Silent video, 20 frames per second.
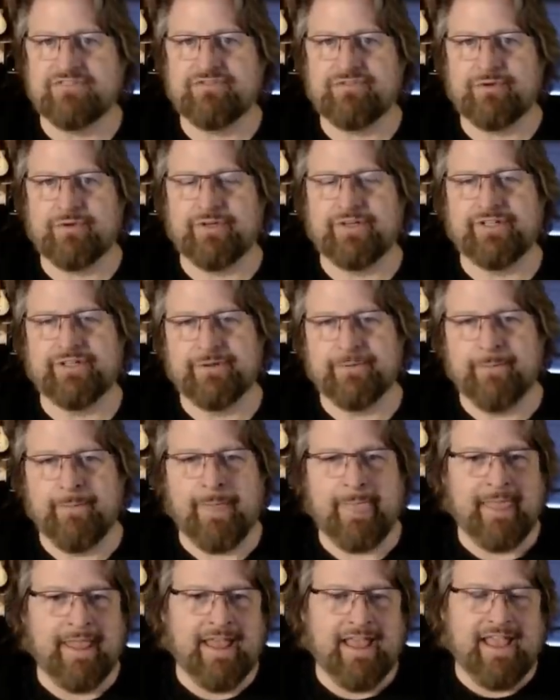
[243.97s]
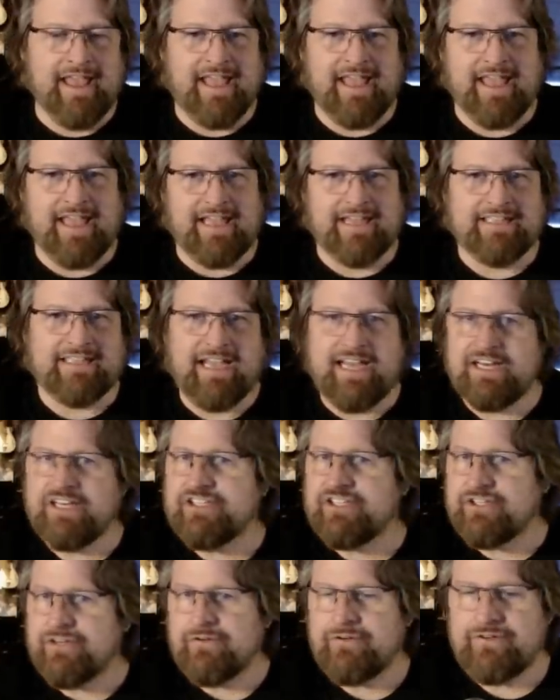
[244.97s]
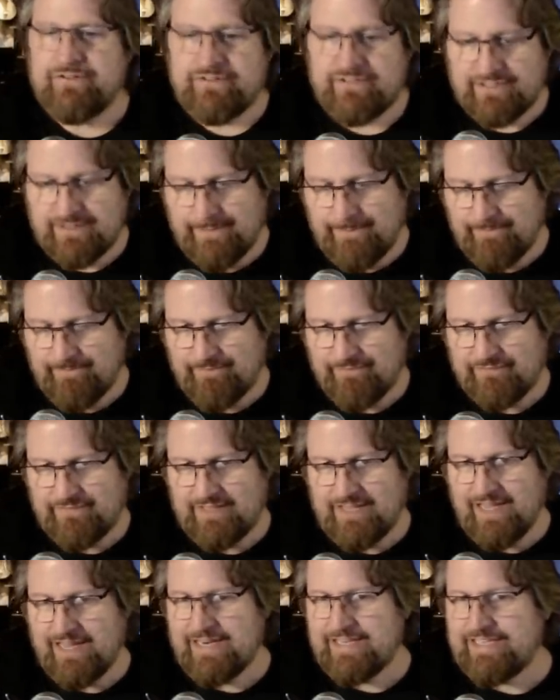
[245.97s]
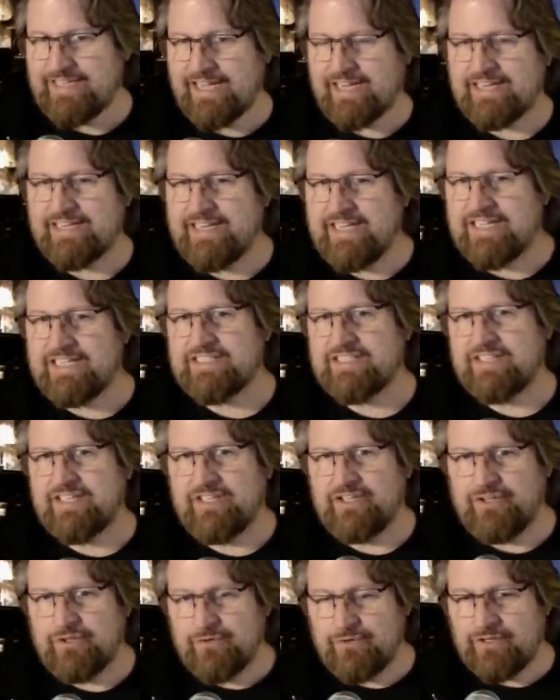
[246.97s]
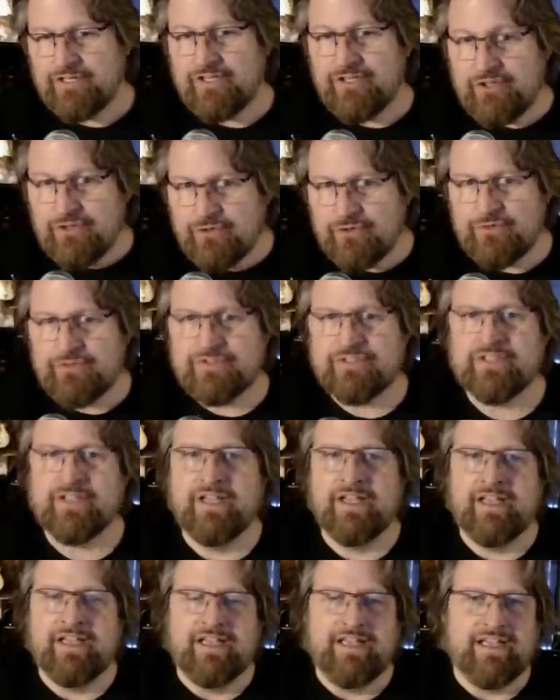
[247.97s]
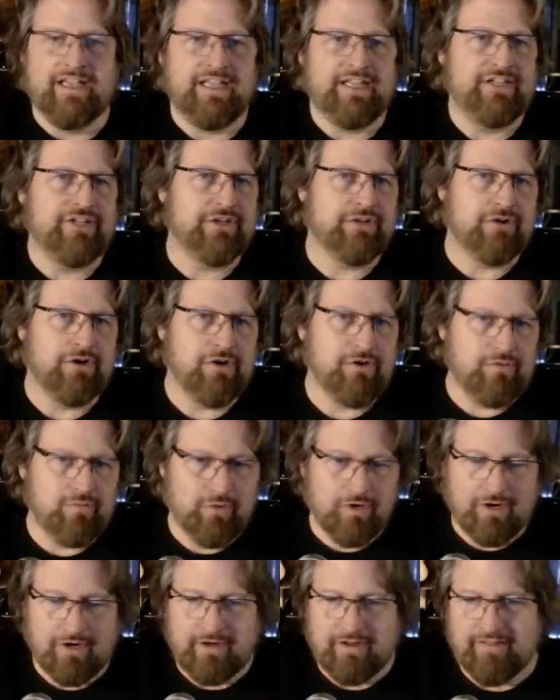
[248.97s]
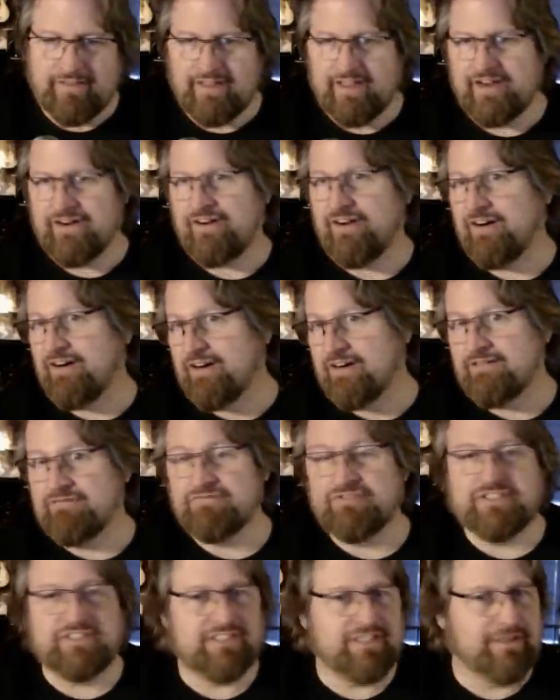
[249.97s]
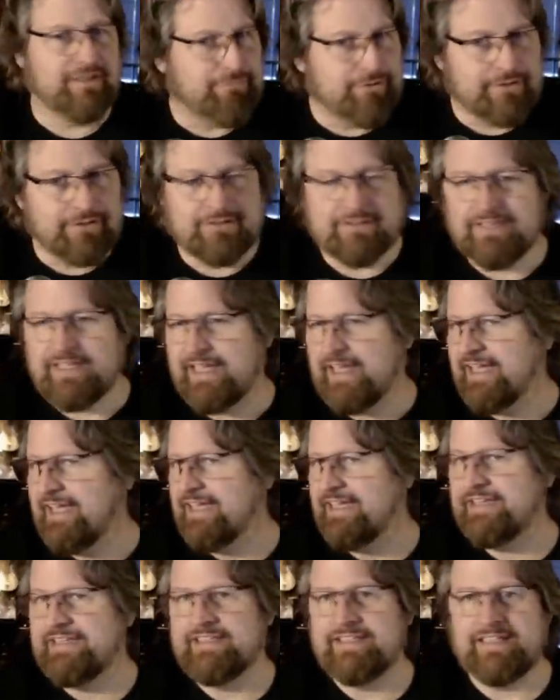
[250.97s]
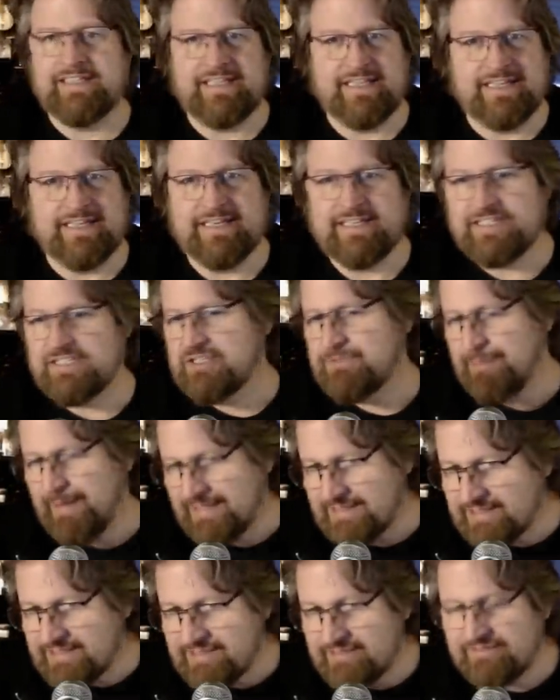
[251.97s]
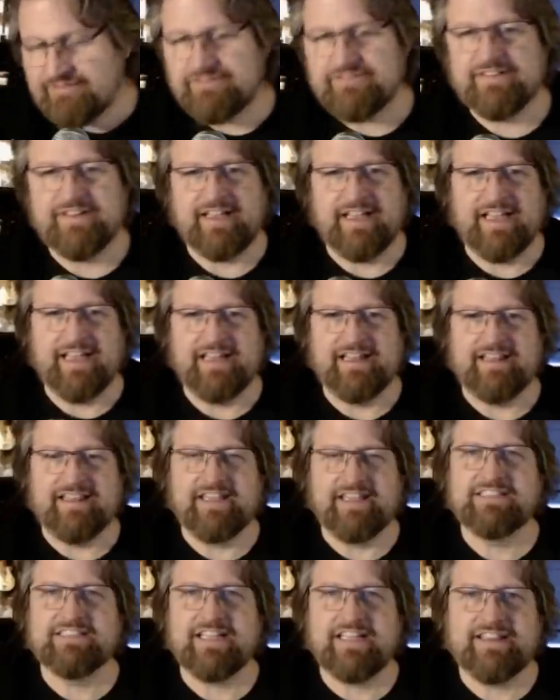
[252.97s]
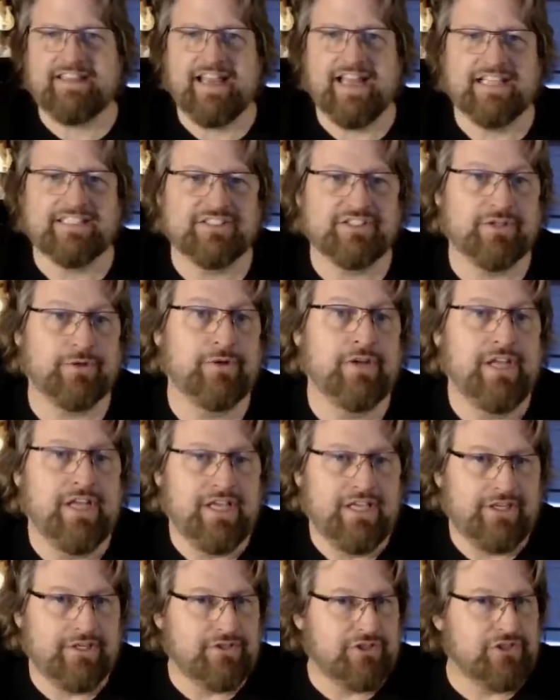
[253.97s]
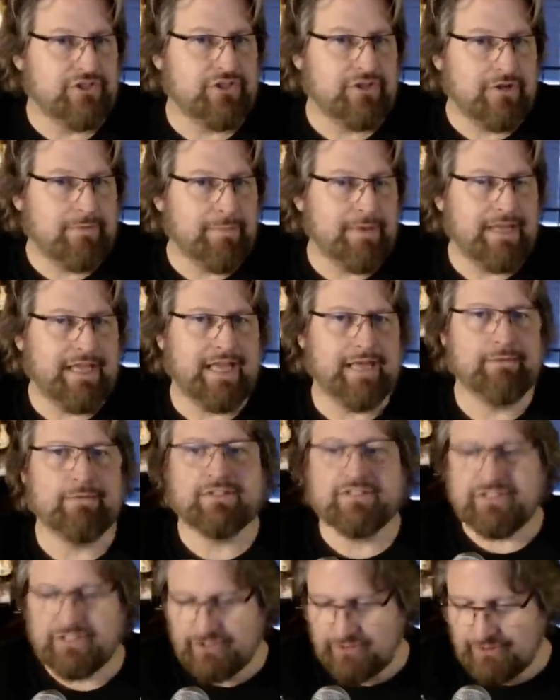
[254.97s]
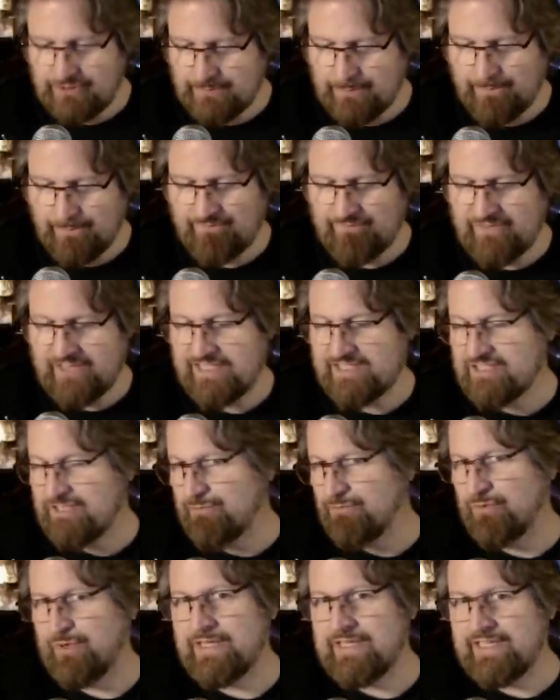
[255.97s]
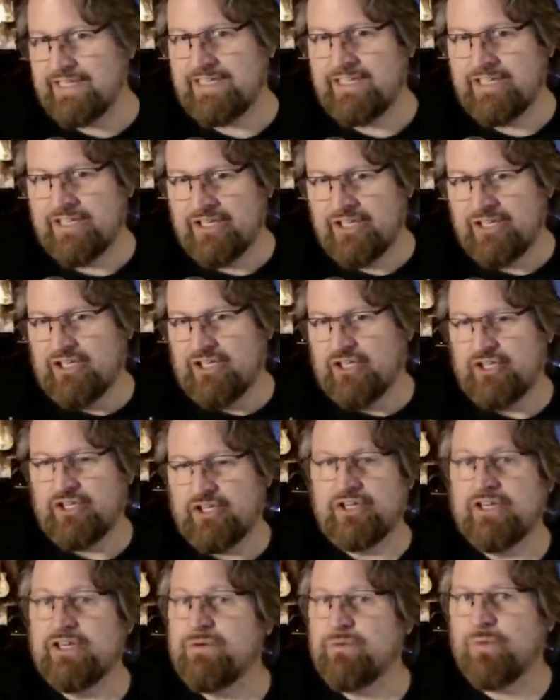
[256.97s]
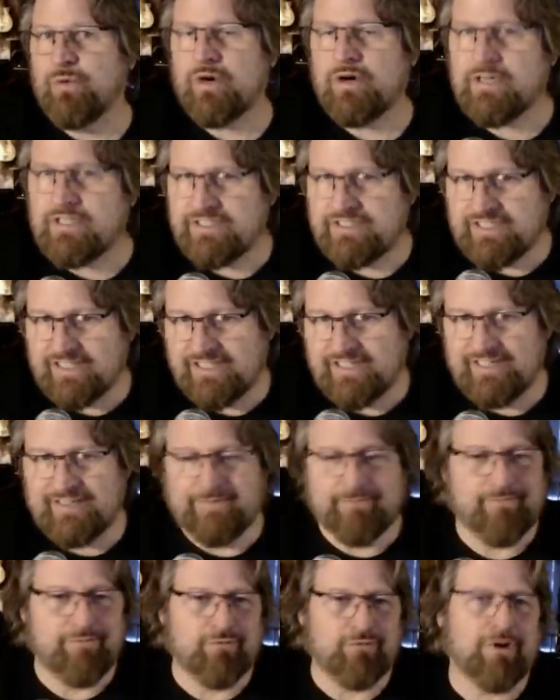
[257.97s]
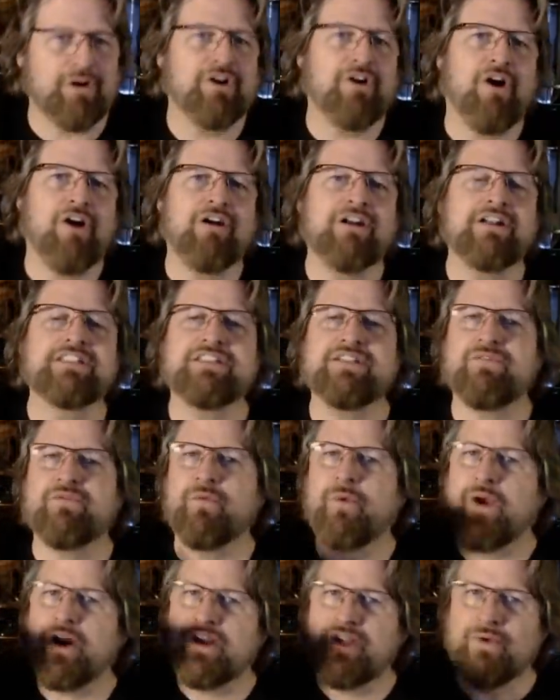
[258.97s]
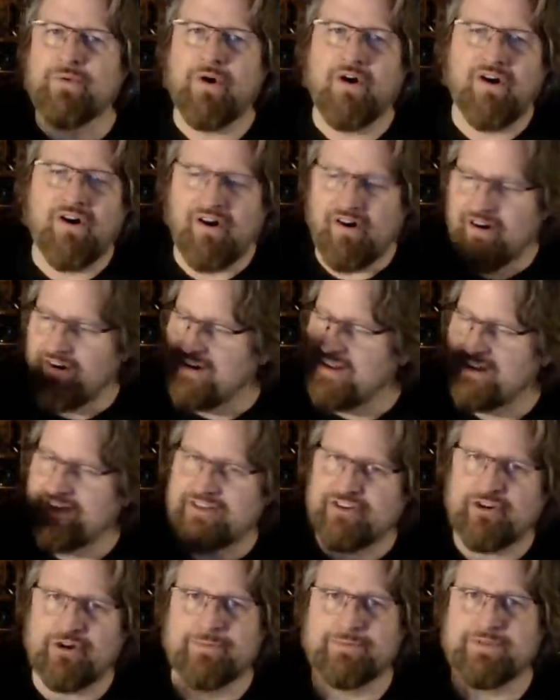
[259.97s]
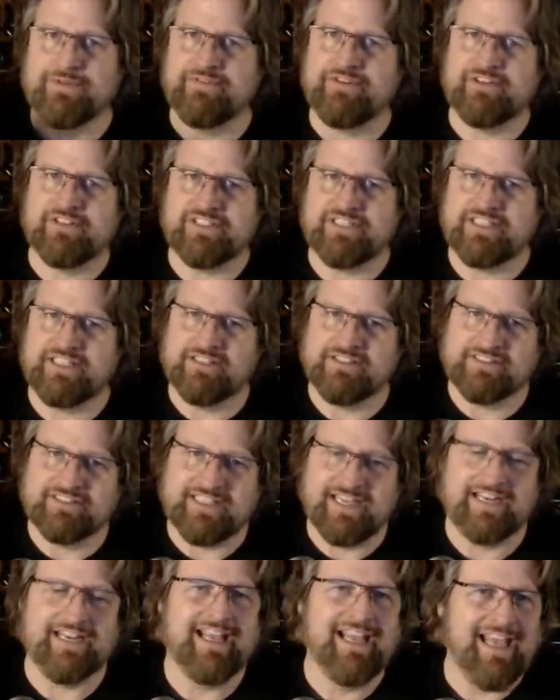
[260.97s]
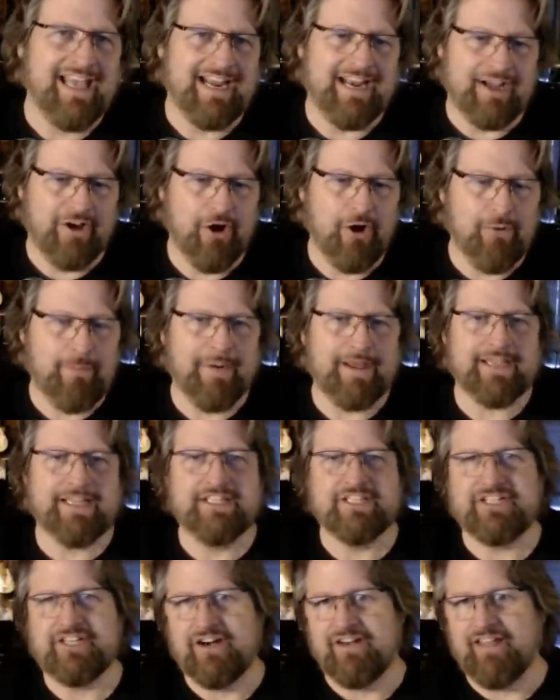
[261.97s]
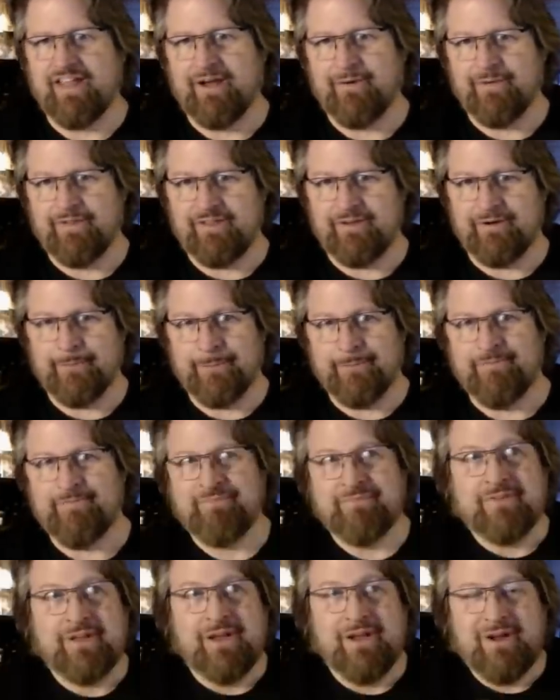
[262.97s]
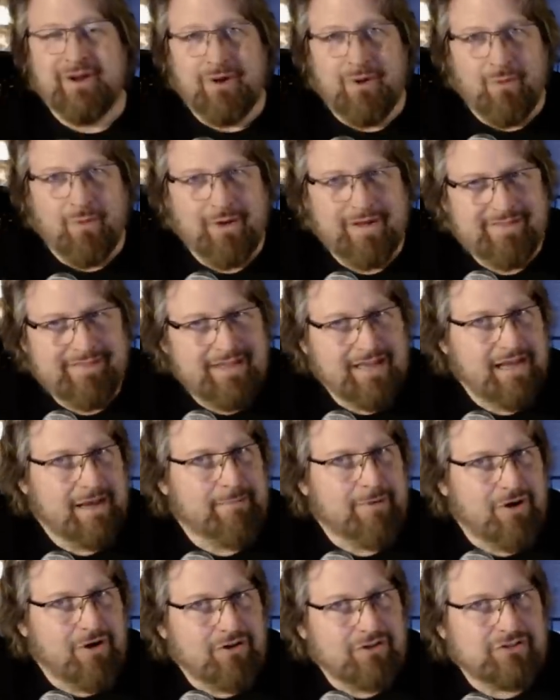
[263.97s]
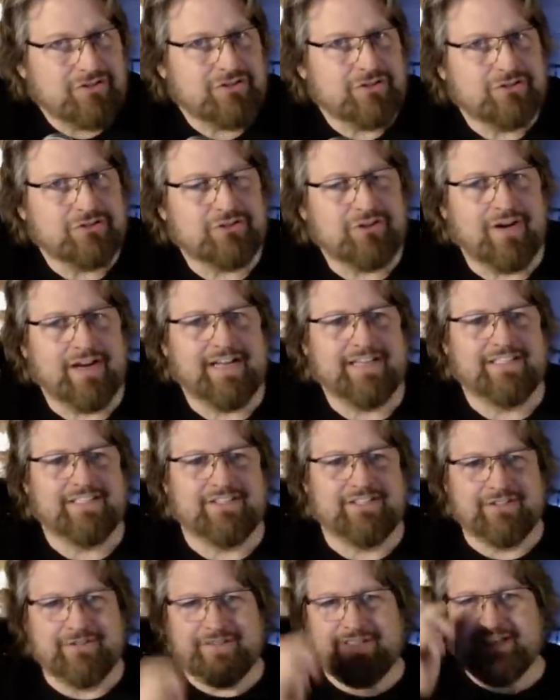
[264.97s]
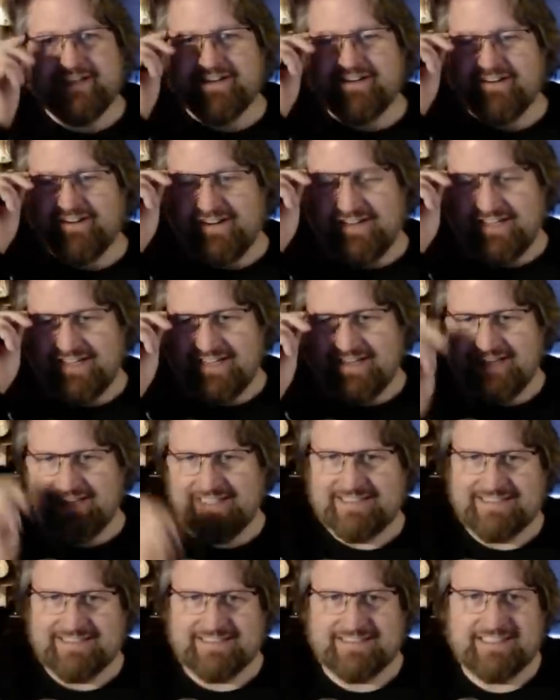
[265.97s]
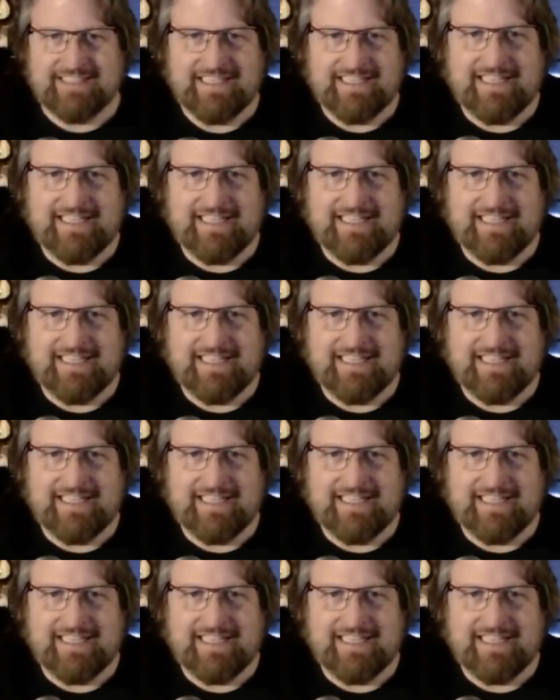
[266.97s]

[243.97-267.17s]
for you, and kind of show you some kind of techniques that you can use in your own work that are simple and inexpensive and things like that. So you should be able to get some really good work done regardless of where you are in terms of your skill set. And I hope I can share that with you. One thing I'm also trying to do here is